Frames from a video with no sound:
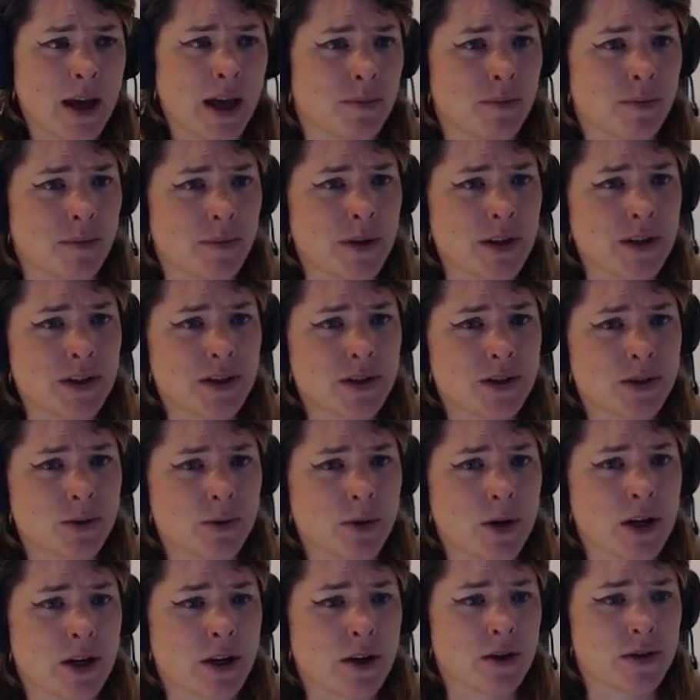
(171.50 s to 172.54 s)
This
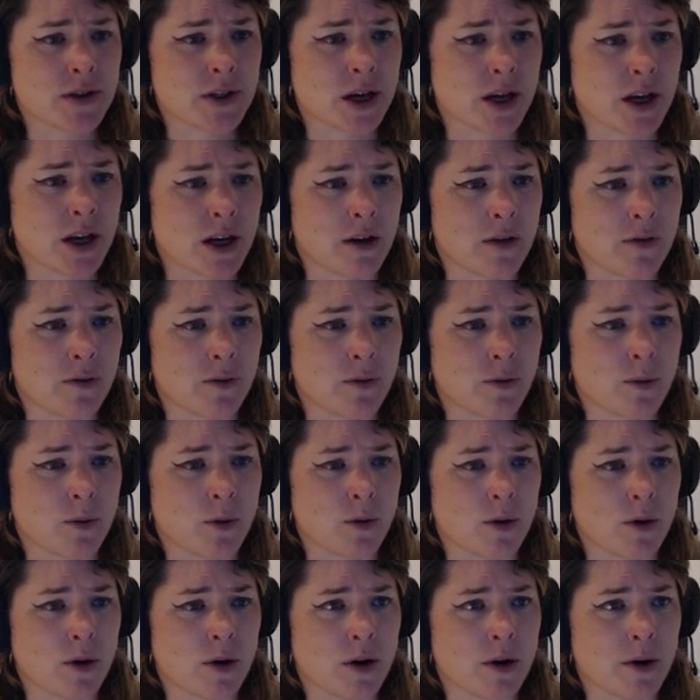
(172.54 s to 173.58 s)
story goes on
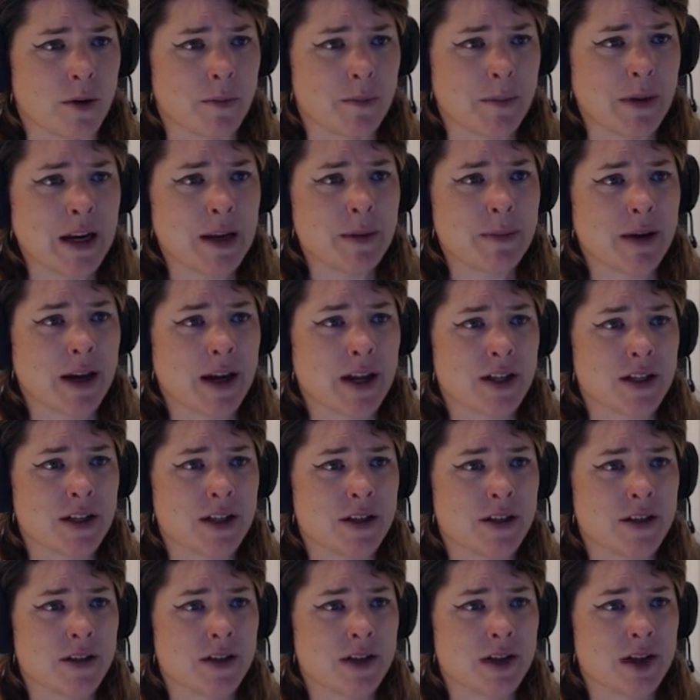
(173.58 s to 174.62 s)
for many
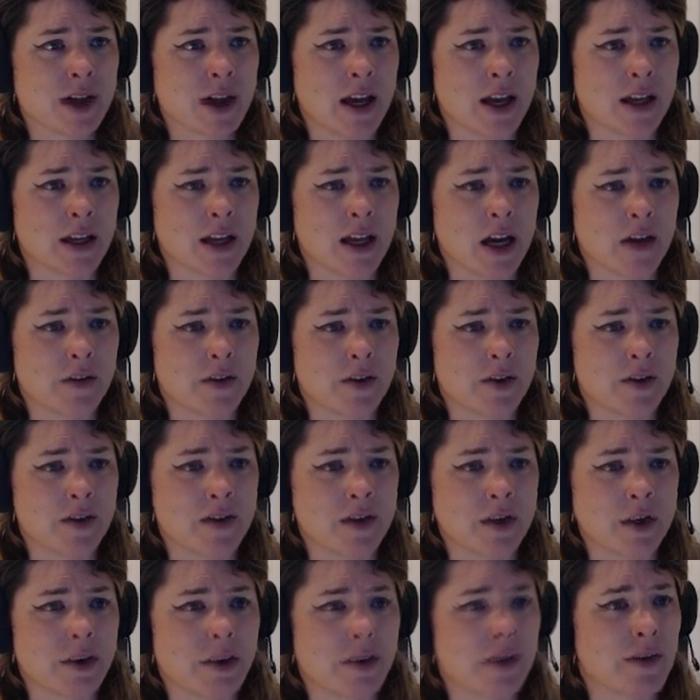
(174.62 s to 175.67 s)
pages and covers
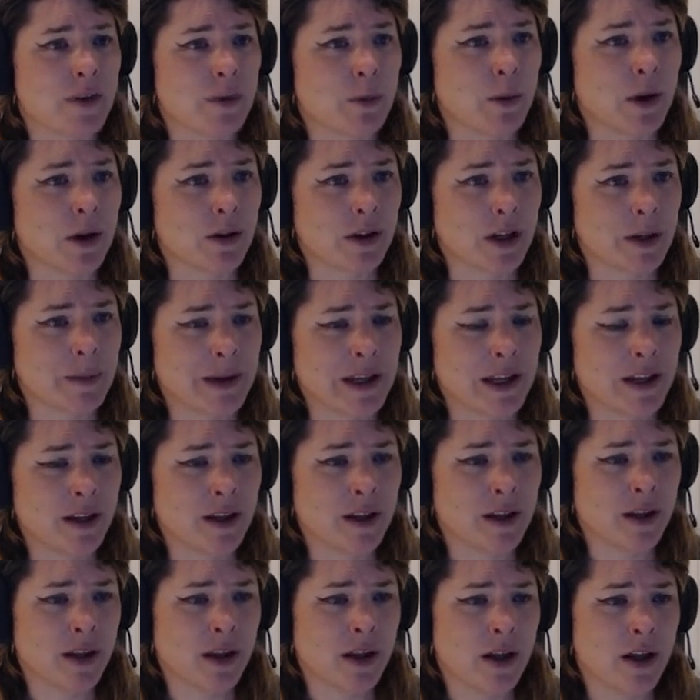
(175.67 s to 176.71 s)
a bit of a welcoming,
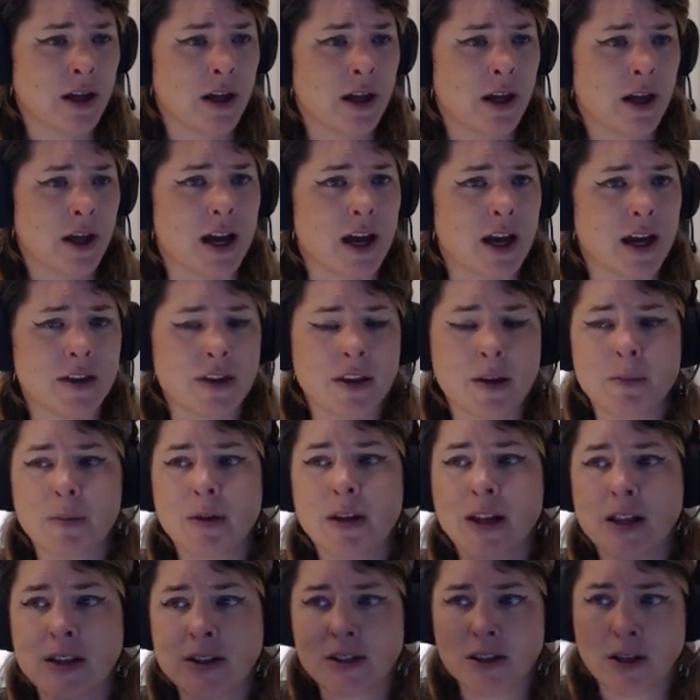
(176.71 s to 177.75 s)
and then
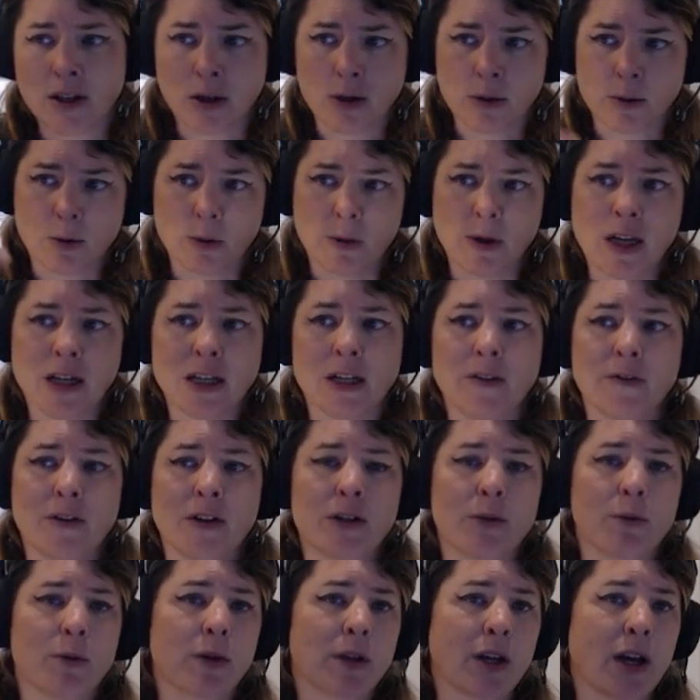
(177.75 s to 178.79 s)
begins to go through
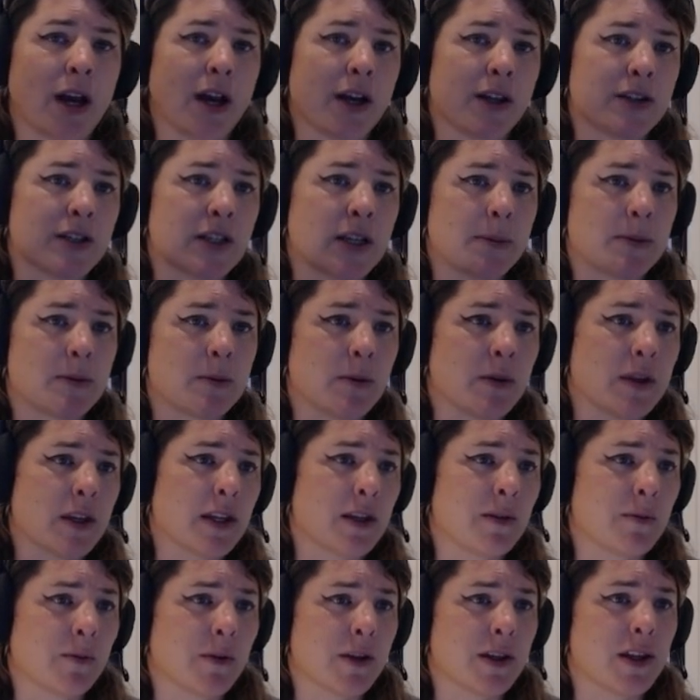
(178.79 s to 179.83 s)
individual concepts
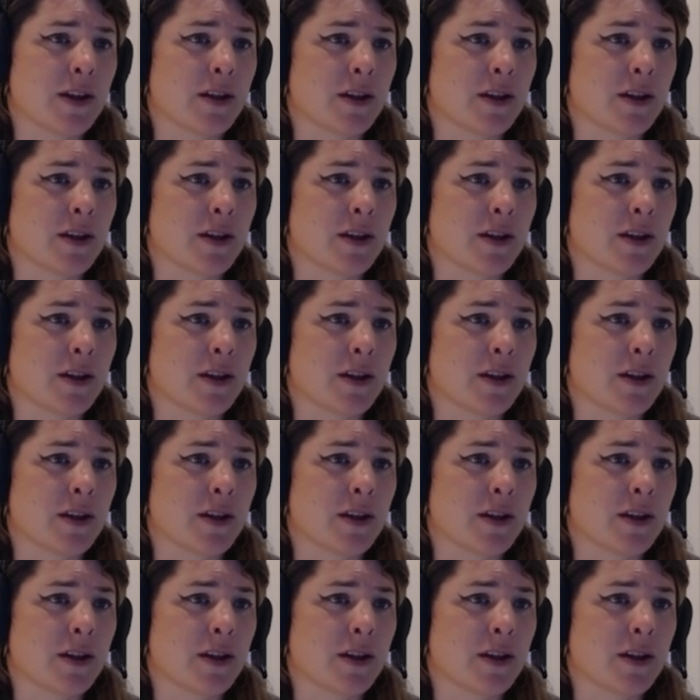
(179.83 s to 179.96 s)
within